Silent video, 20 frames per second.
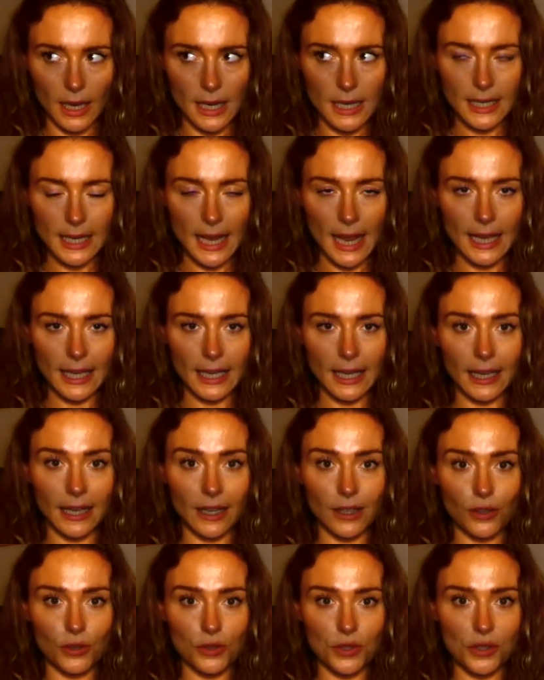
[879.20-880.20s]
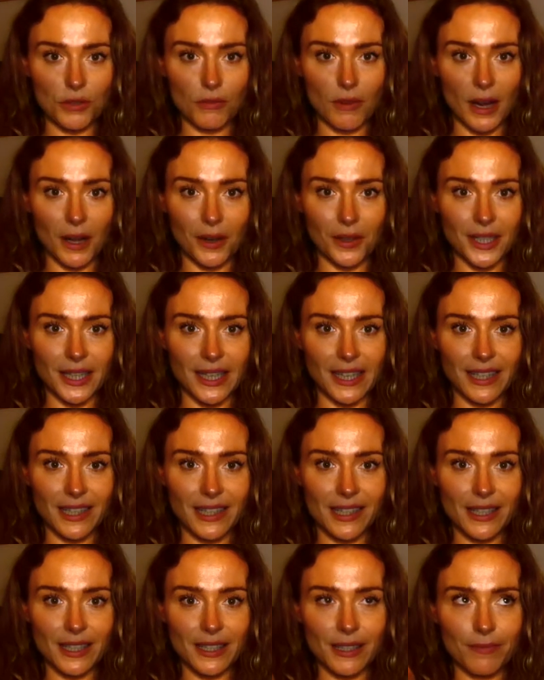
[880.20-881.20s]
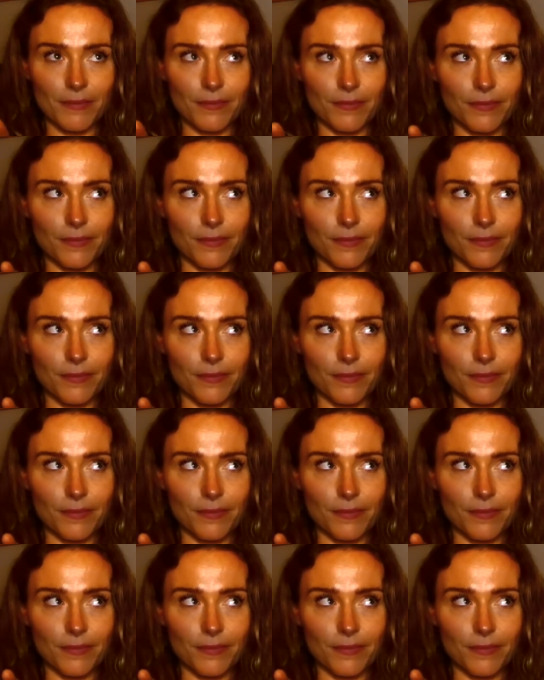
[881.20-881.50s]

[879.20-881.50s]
taking in your surroundings,